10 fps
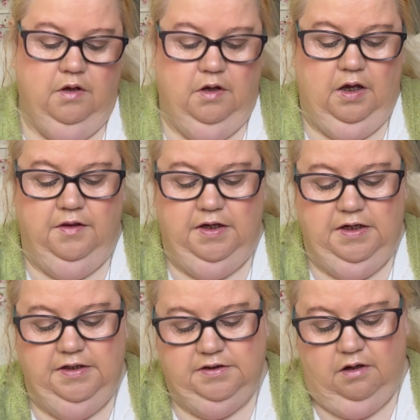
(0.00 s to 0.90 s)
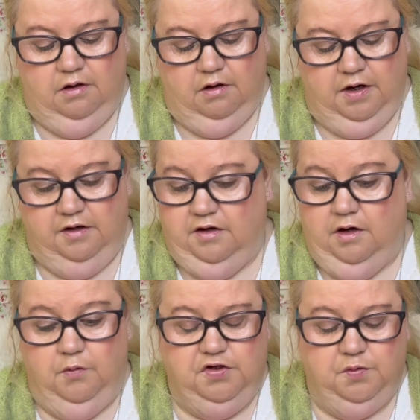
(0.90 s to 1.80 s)
And these are, and I don't
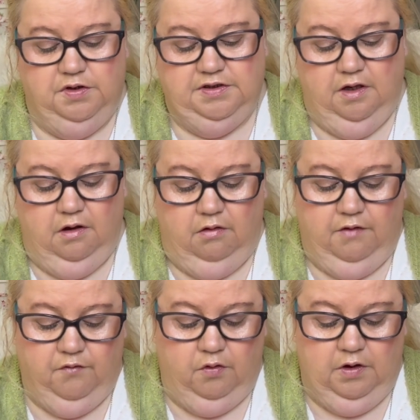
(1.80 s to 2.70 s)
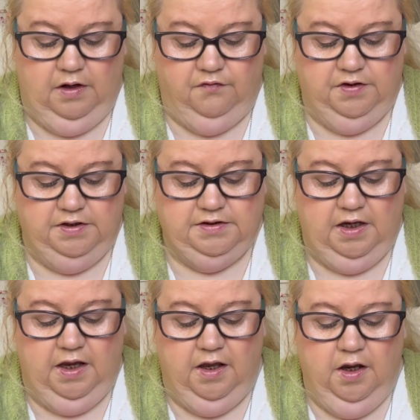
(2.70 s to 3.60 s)
know which ones they are, I've got left is
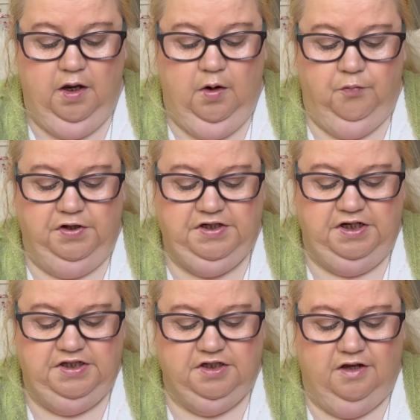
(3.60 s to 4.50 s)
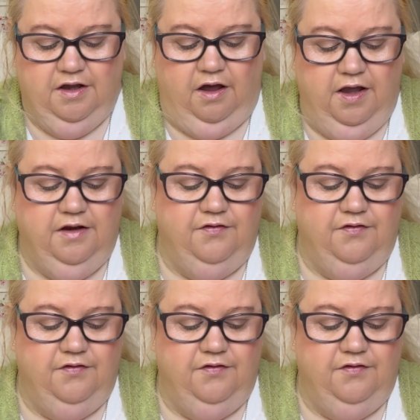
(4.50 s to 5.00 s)
a prettyish kind of